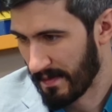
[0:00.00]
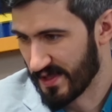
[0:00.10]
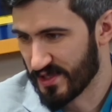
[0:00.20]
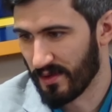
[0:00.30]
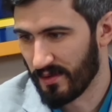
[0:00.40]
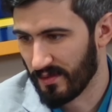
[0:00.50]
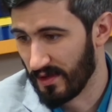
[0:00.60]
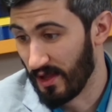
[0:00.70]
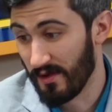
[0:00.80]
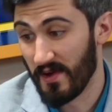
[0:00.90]
So,
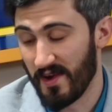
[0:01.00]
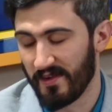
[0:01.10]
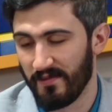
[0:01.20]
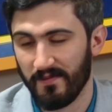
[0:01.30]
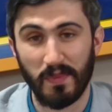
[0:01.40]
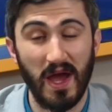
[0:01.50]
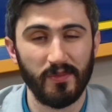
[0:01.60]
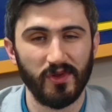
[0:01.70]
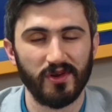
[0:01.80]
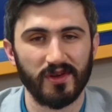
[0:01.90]
another very
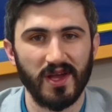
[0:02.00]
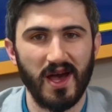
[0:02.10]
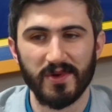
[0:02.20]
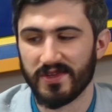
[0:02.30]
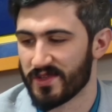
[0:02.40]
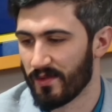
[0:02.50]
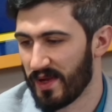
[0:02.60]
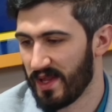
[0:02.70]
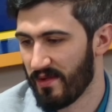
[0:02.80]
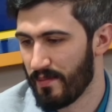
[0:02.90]
popular comment, someone
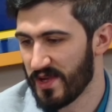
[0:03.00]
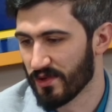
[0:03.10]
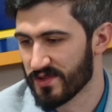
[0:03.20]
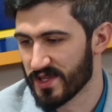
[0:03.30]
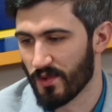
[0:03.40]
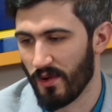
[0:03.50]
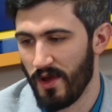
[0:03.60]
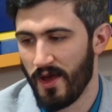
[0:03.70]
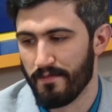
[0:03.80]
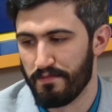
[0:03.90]
by the name of Mitchell says,
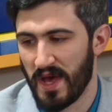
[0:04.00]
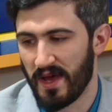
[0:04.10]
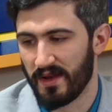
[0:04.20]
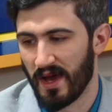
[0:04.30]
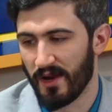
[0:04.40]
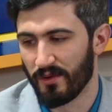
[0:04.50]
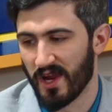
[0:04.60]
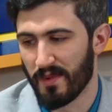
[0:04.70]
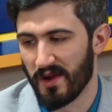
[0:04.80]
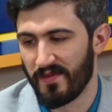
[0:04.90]
quote, Ben, I don't
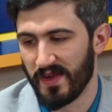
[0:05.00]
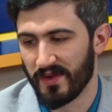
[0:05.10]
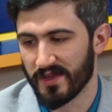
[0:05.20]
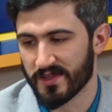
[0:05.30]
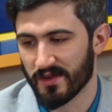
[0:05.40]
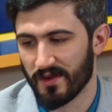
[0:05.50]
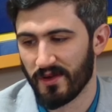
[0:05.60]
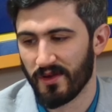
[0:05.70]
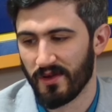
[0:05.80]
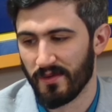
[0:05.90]
care about your feelings.
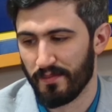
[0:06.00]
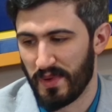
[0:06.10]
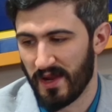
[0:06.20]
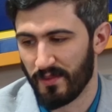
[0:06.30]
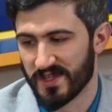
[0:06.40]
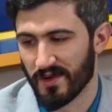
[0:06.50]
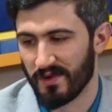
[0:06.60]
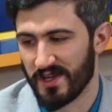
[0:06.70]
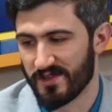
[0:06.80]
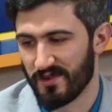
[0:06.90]
Ben, when
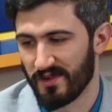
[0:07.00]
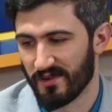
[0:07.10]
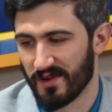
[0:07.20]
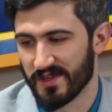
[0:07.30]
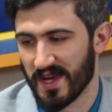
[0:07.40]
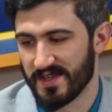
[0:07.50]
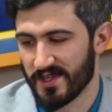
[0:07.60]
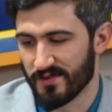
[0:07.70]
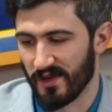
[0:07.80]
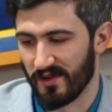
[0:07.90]
someone criticized
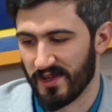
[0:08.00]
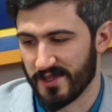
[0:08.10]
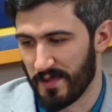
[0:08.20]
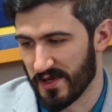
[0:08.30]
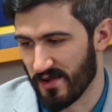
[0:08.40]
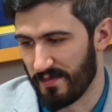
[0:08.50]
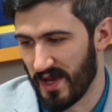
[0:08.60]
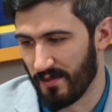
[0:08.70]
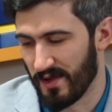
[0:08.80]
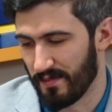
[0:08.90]
Israel, and it's a picture of
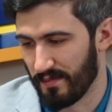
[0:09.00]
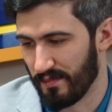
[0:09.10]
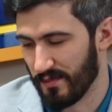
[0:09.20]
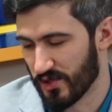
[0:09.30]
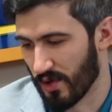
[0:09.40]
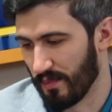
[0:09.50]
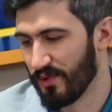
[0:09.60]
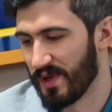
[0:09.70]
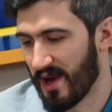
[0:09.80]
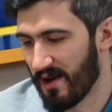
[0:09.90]
Ben with short
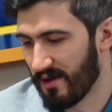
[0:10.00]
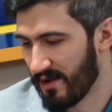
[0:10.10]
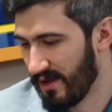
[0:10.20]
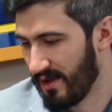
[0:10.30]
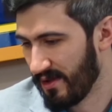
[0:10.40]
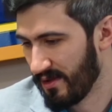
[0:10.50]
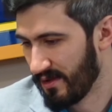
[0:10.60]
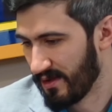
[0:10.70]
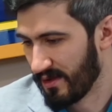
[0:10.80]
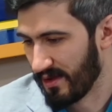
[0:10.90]
blue hair
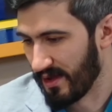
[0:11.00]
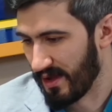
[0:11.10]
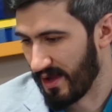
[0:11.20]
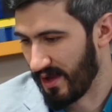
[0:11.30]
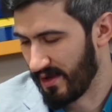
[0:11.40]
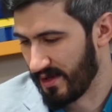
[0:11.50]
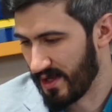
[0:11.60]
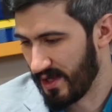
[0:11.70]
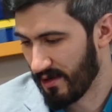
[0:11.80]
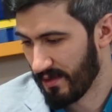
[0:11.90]
and
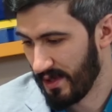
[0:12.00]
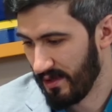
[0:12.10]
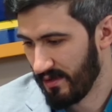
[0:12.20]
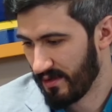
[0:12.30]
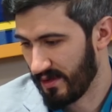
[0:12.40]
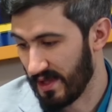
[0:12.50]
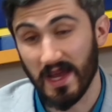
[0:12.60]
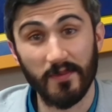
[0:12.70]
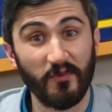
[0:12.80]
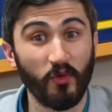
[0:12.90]
a earring, they
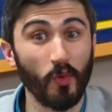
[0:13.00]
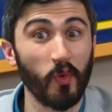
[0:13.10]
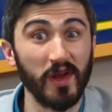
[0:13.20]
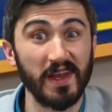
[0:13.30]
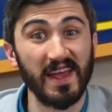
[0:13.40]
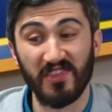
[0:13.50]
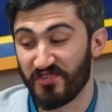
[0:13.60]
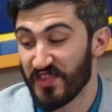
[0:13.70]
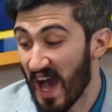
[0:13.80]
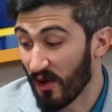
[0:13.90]
got
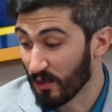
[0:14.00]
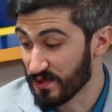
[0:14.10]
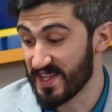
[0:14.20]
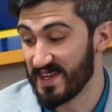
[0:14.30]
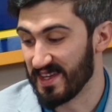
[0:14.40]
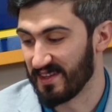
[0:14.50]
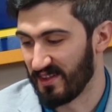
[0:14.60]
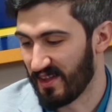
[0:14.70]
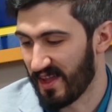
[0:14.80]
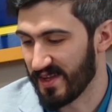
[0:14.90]
4,900
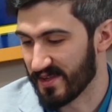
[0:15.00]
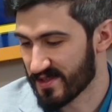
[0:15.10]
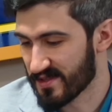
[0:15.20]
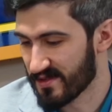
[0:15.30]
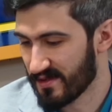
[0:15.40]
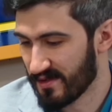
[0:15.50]
likes.